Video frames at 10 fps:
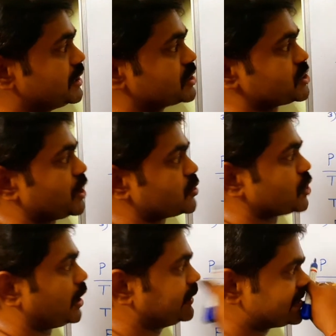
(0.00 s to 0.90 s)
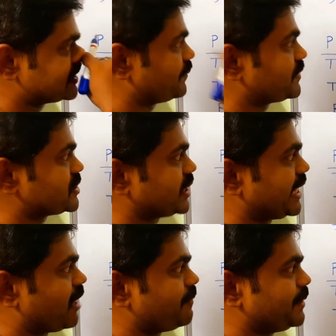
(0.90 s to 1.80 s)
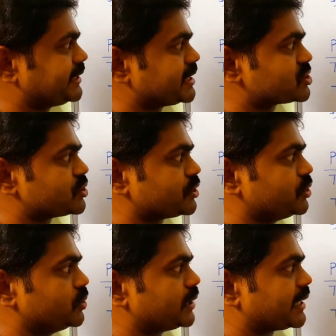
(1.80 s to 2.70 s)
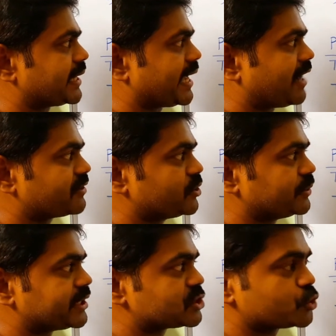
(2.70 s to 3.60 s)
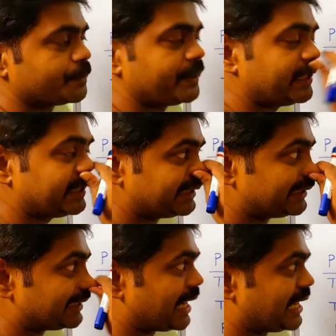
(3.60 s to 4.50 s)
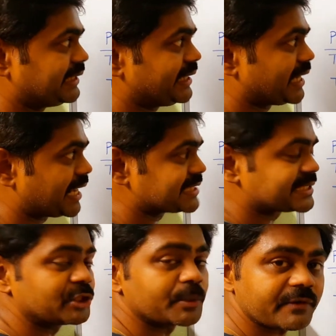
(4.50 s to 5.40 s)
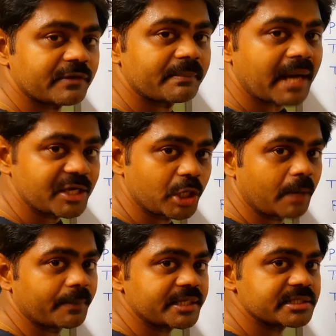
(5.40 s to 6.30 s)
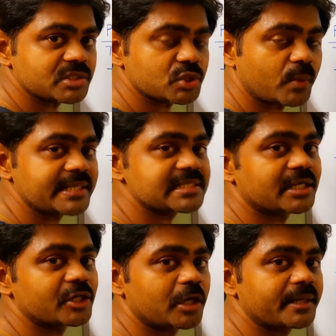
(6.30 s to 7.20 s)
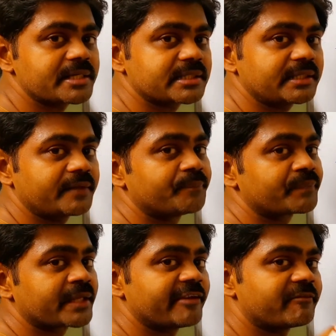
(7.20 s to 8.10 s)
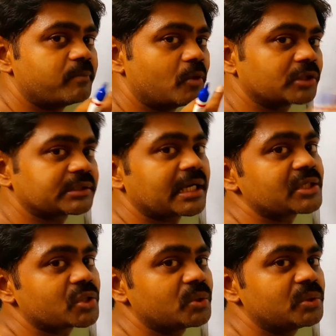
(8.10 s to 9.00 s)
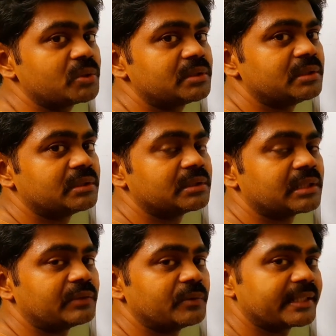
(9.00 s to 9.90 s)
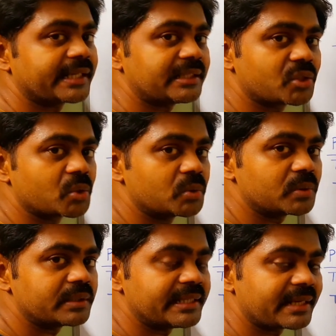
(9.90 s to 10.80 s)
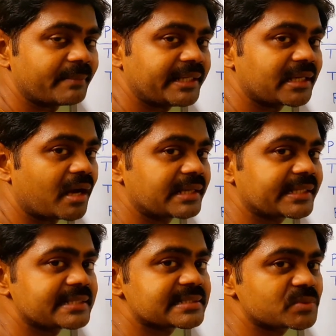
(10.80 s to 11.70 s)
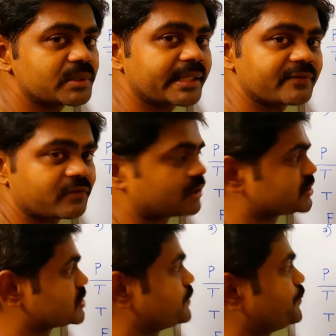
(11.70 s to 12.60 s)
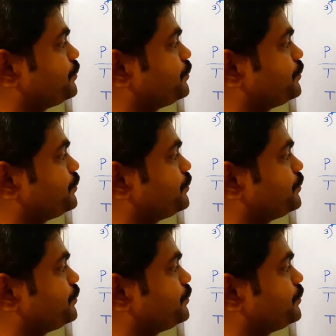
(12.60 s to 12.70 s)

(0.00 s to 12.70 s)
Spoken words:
So now solve this. So I have P tends to Q and I have Q tends to P, and they are asking to perform AND operation. So what is AND operation? If both are true, we will get true. In remaining all cases, we will get false.